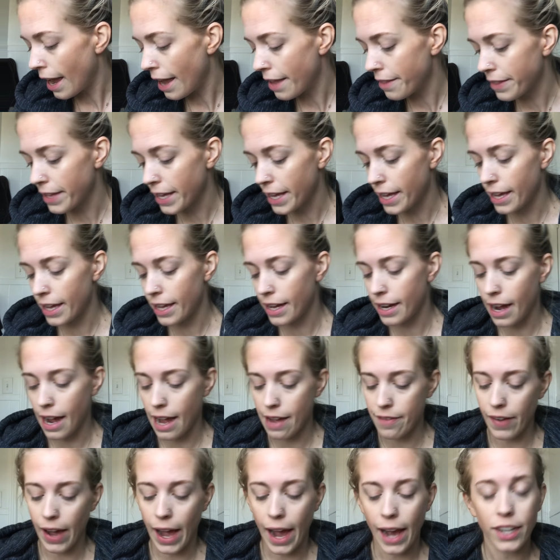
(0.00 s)
And then
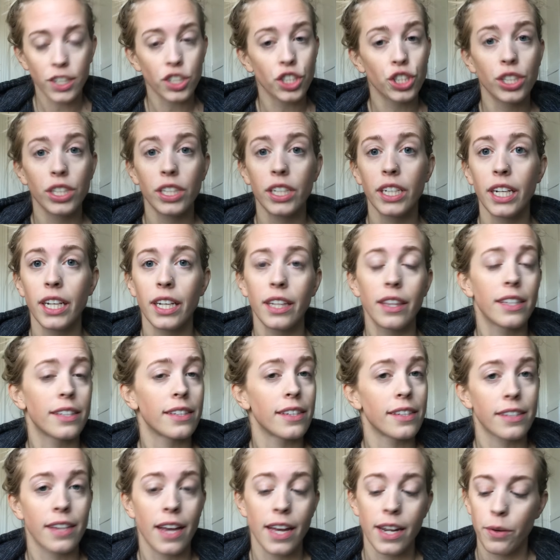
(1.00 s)
I've actually, this
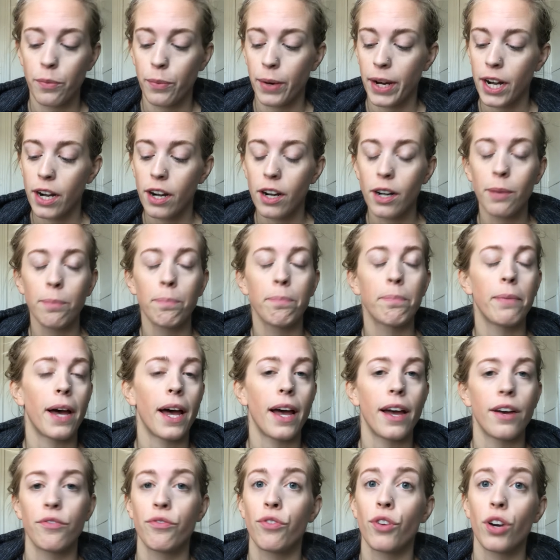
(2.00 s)
is kind of weird,
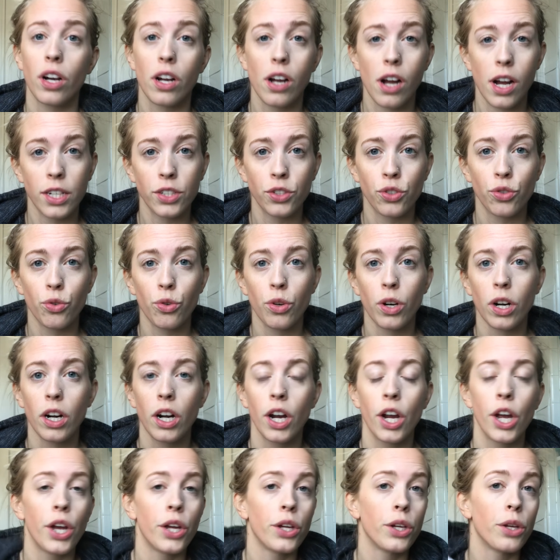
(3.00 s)
but for a
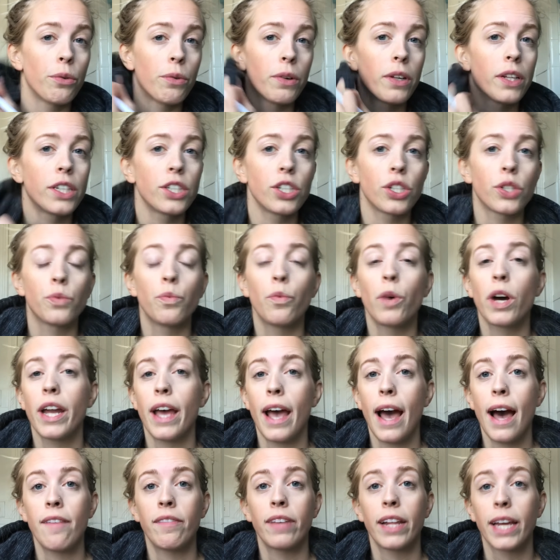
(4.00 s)
contour, you really just want to
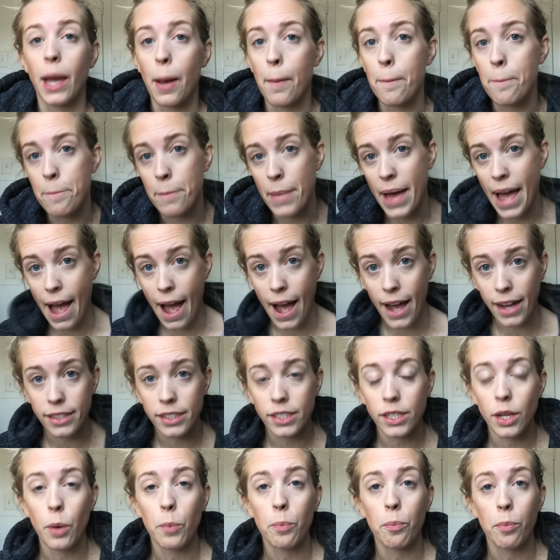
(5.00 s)
have like a
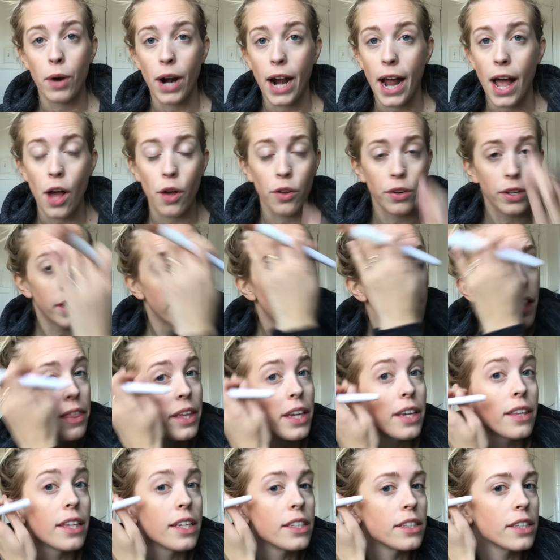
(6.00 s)
matte brown,
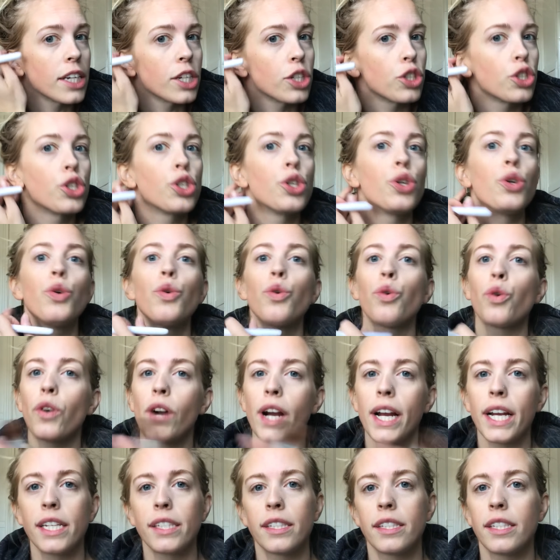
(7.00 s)
nothing that's like too
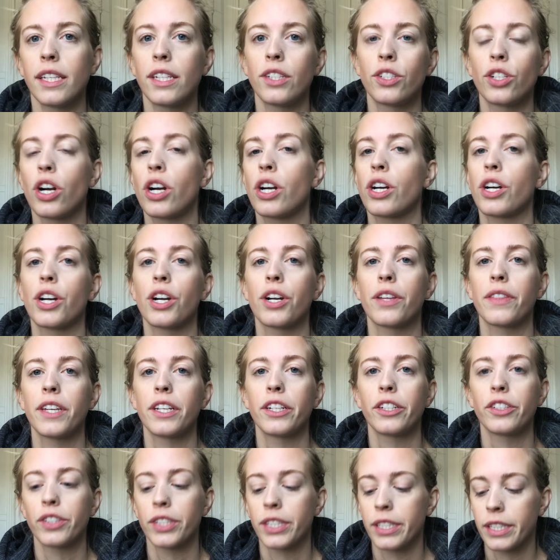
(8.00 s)
crazy darker than your